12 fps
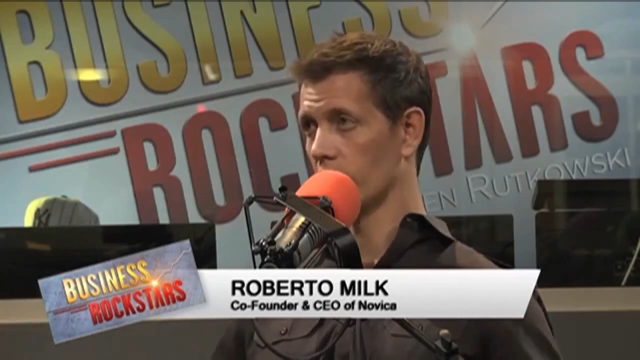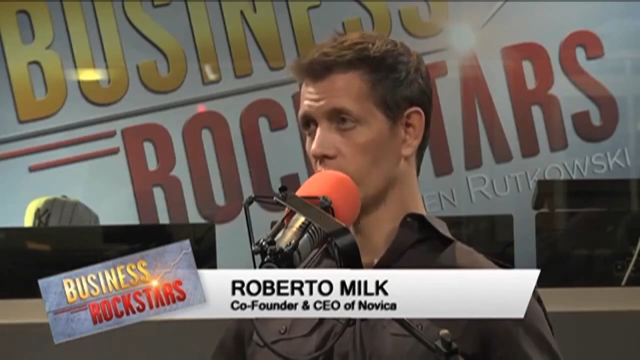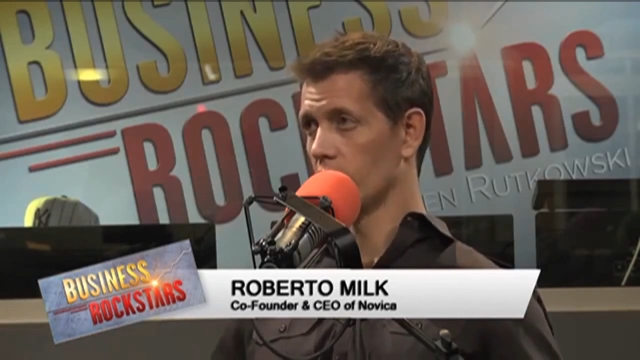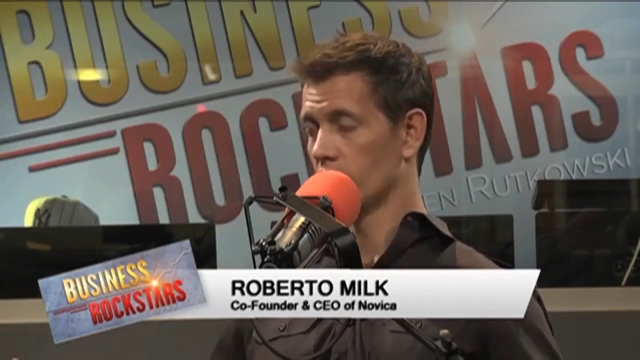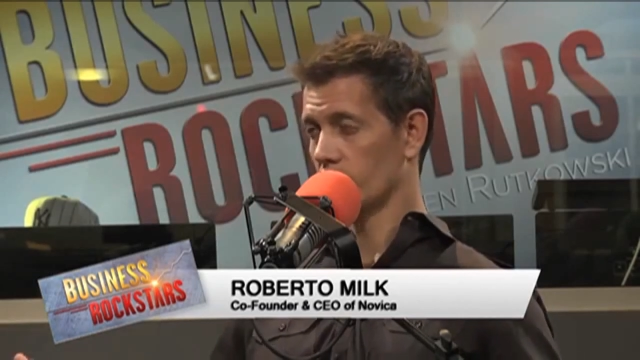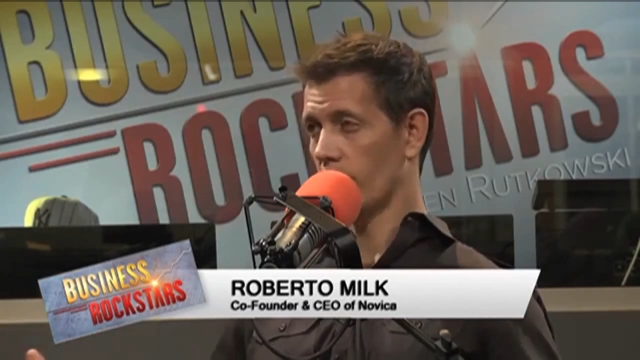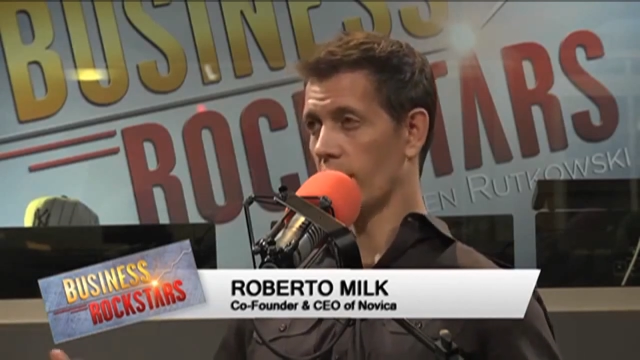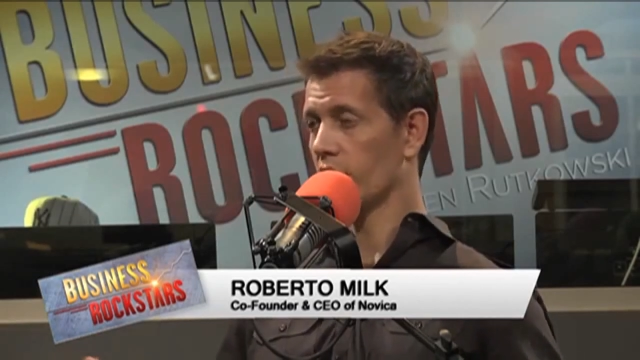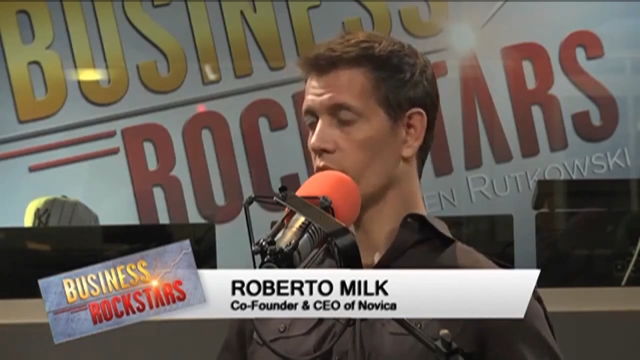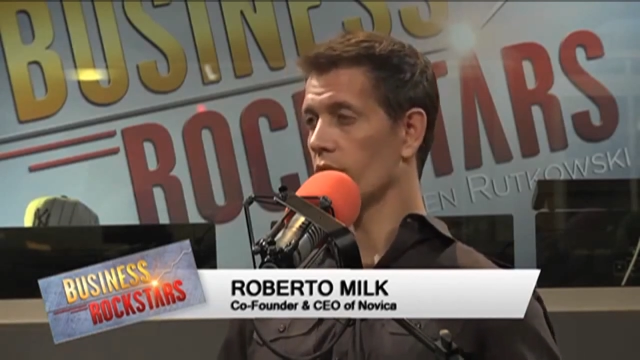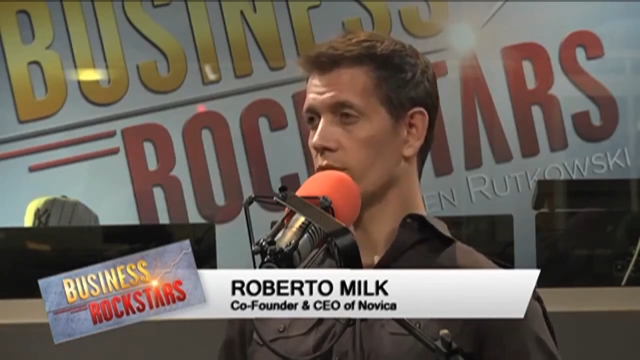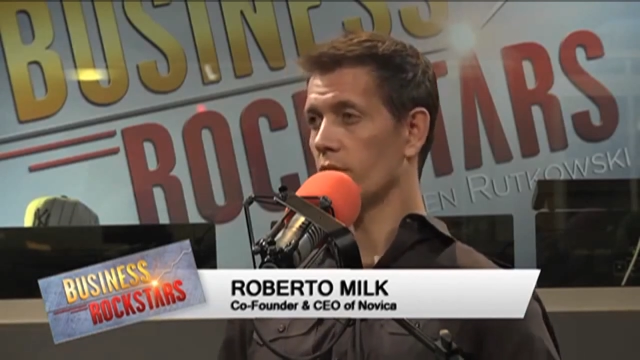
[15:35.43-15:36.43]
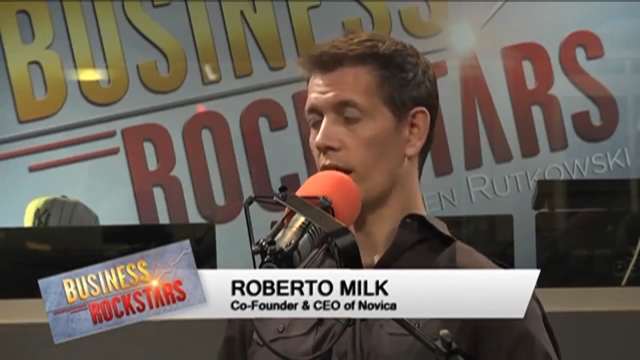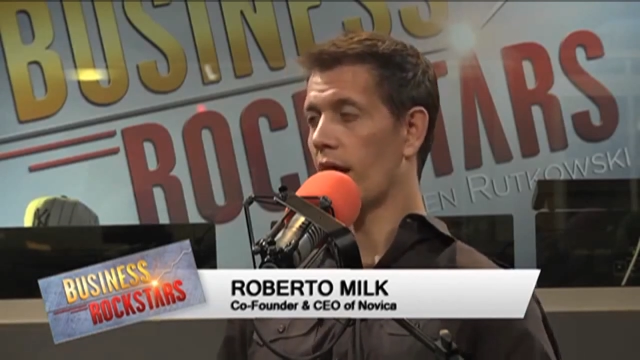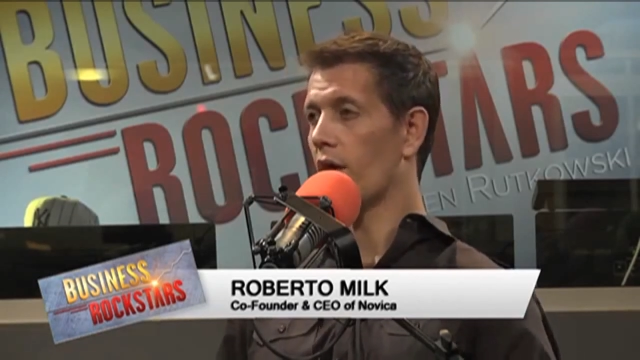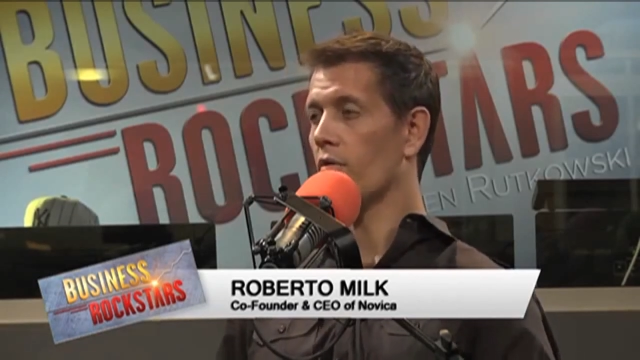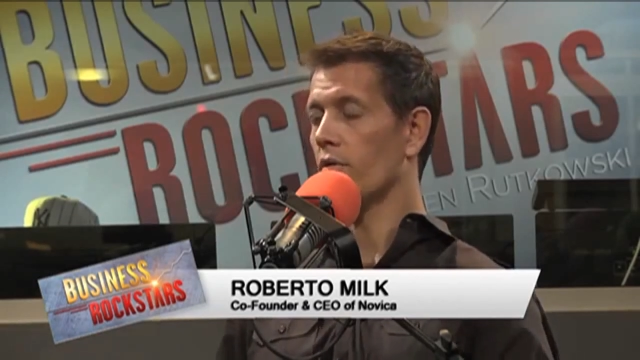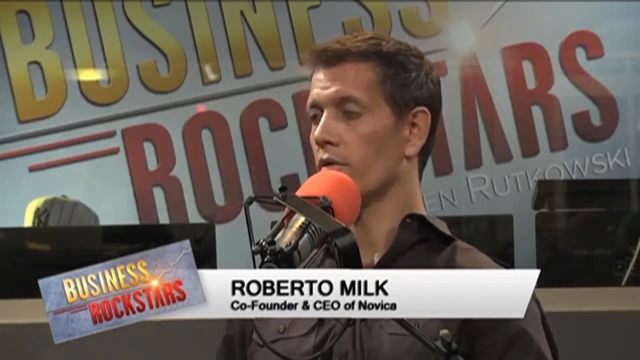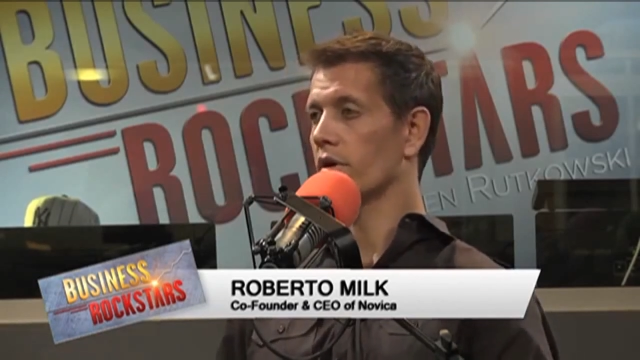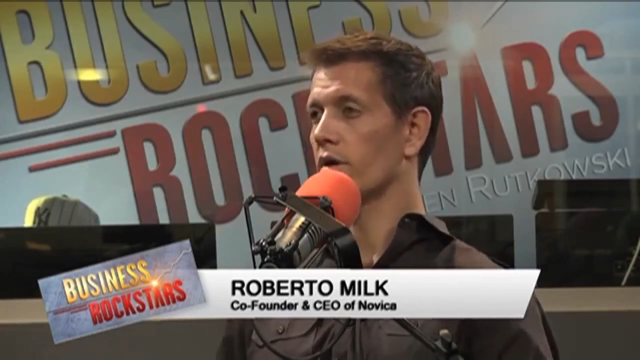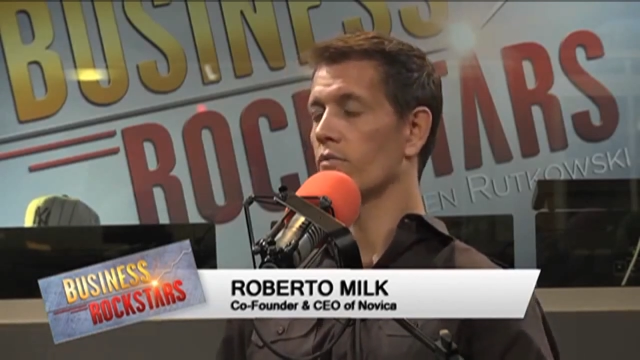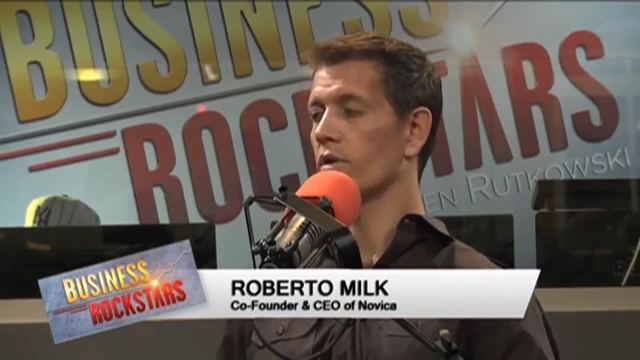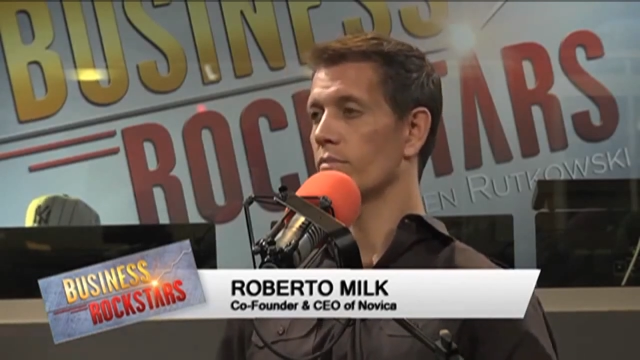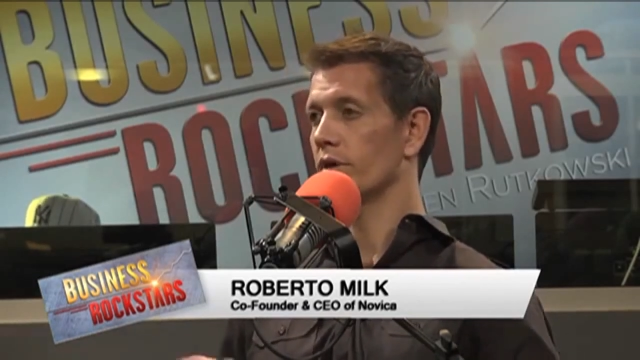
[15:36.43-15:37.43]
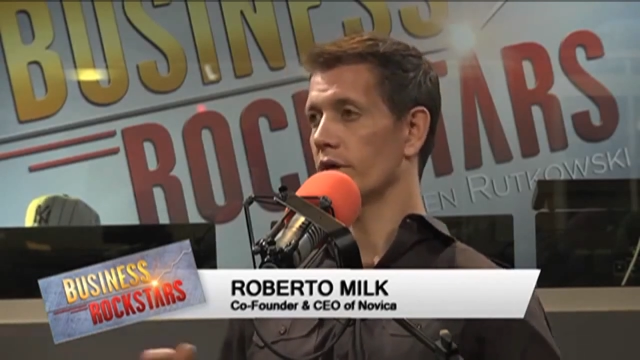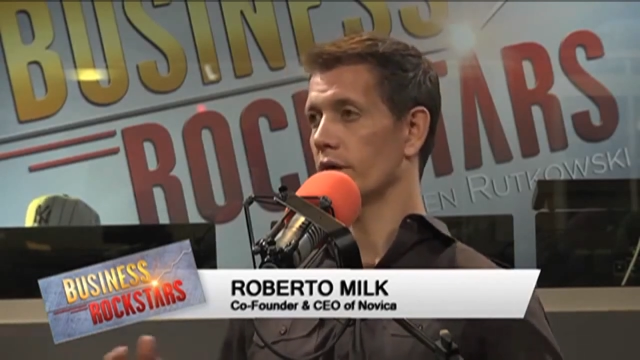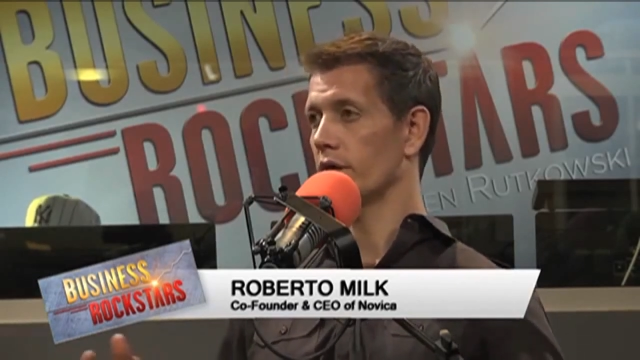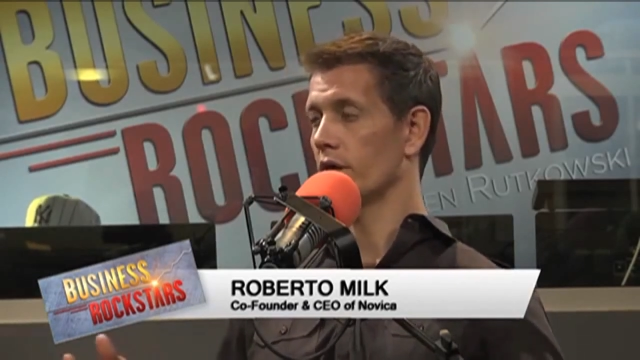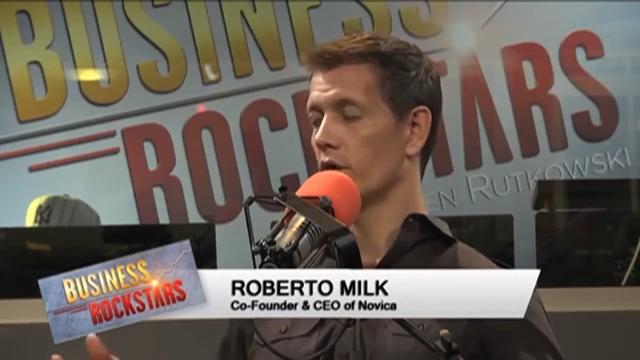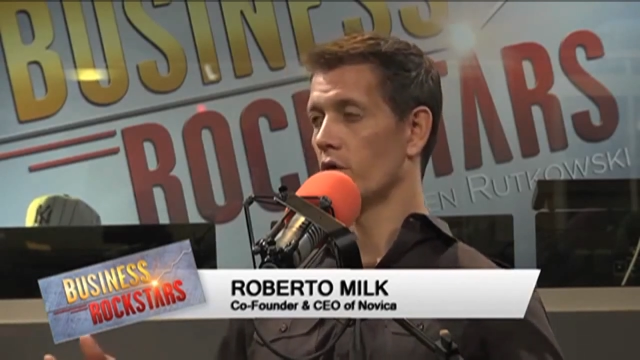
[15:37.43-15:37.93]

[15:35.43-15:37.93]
Mm-hmm. So how do we how can we be